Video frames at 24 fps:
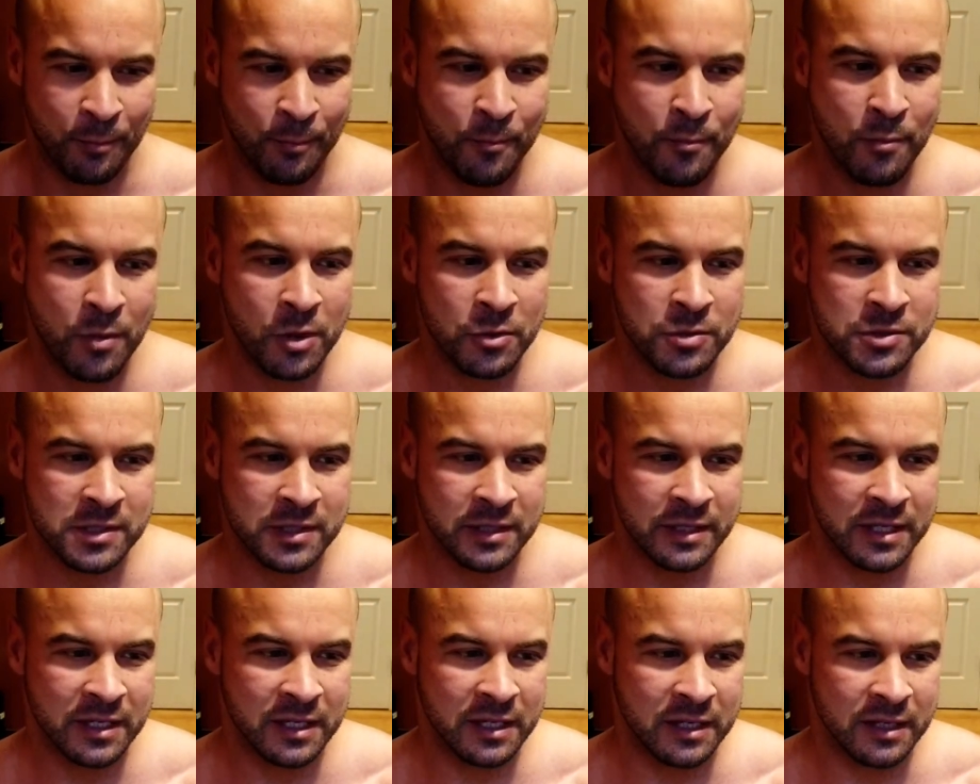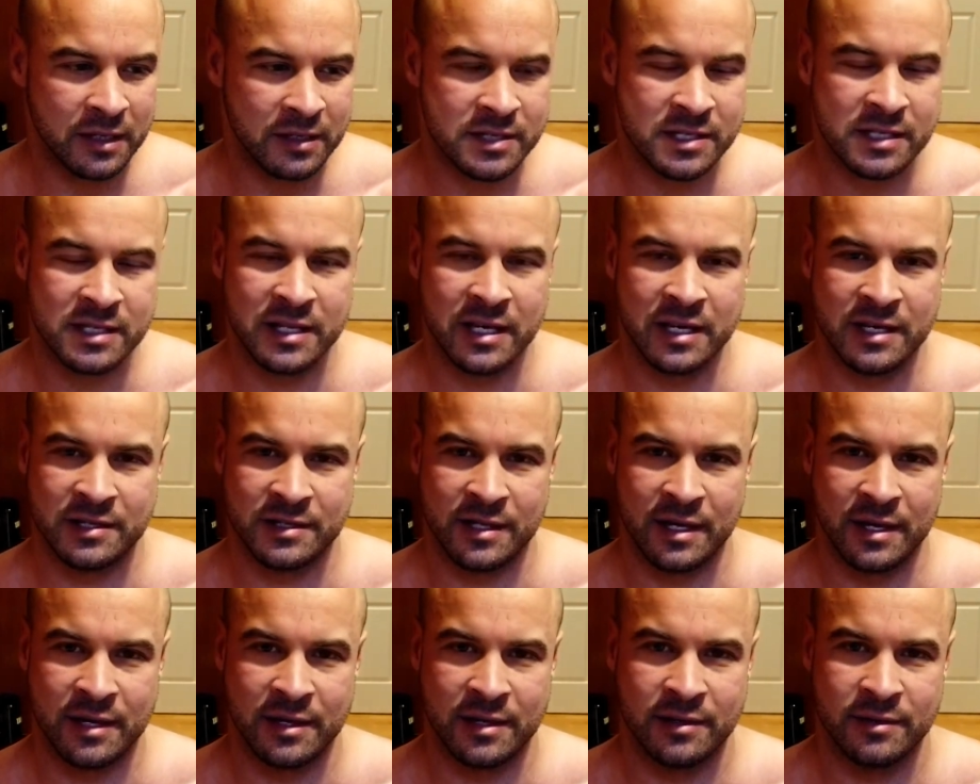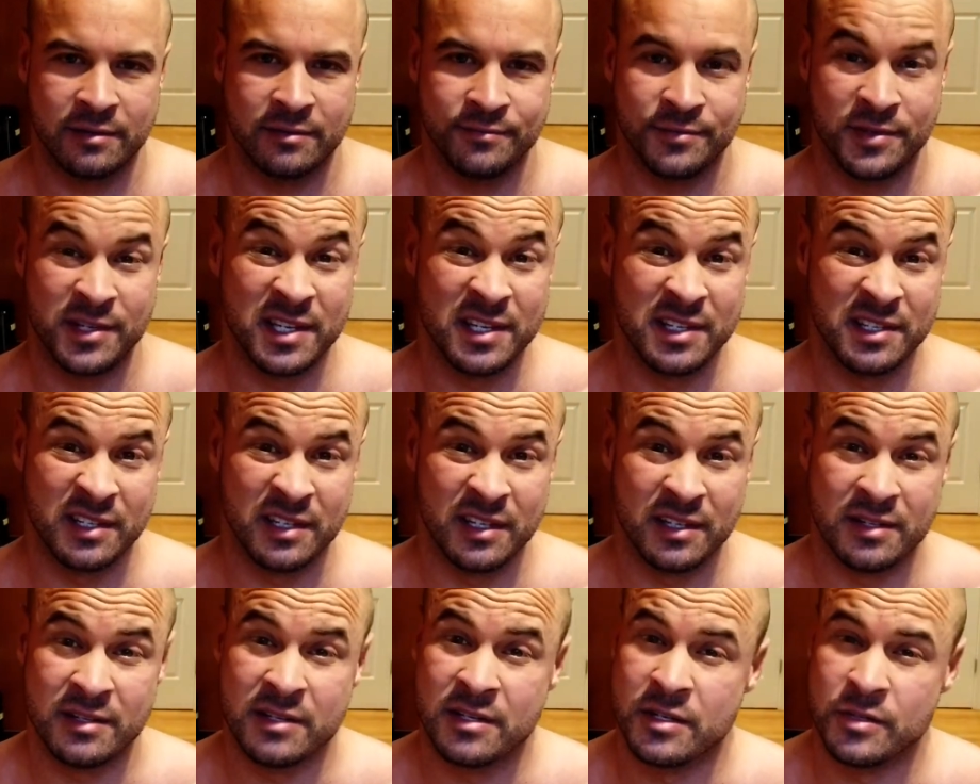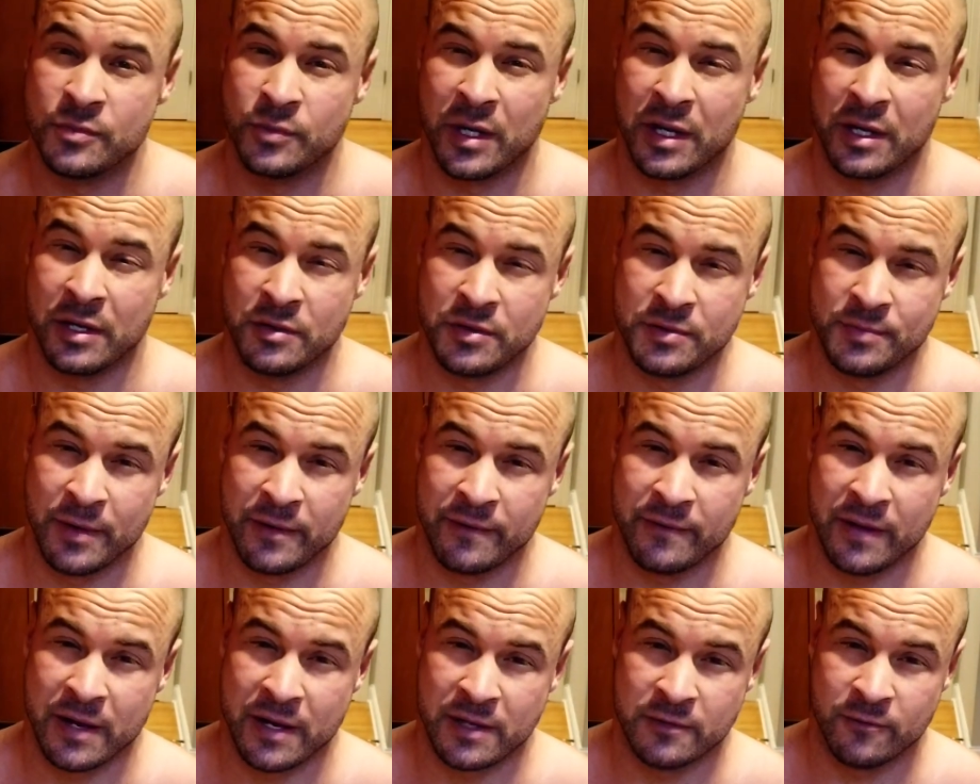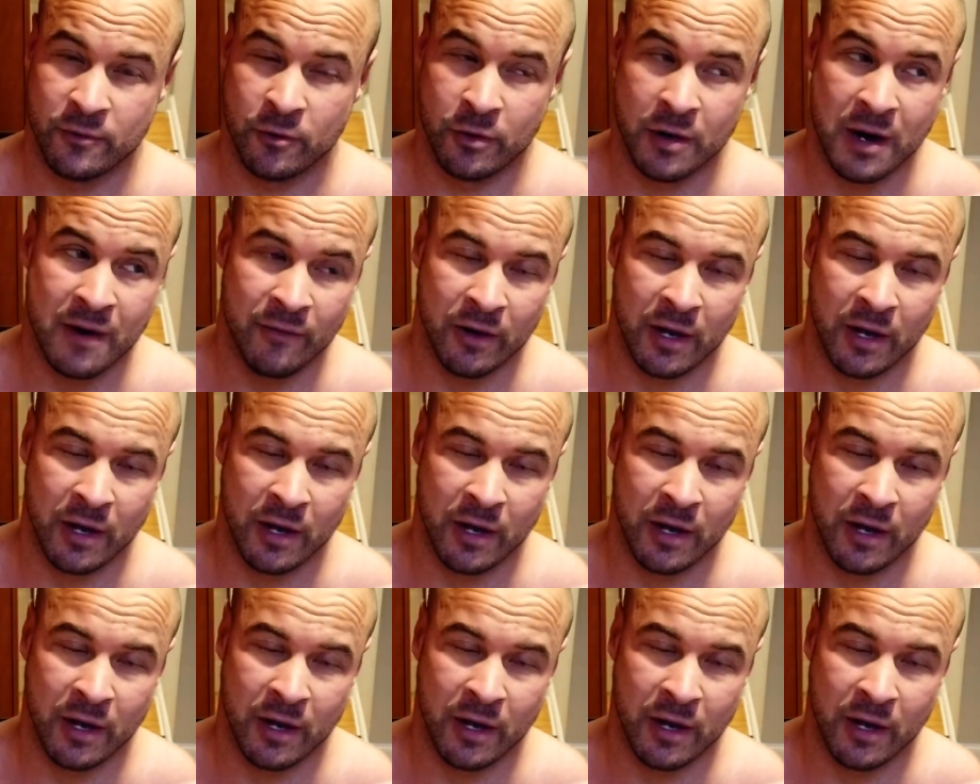mostly things like seasonings is what I use my fats for,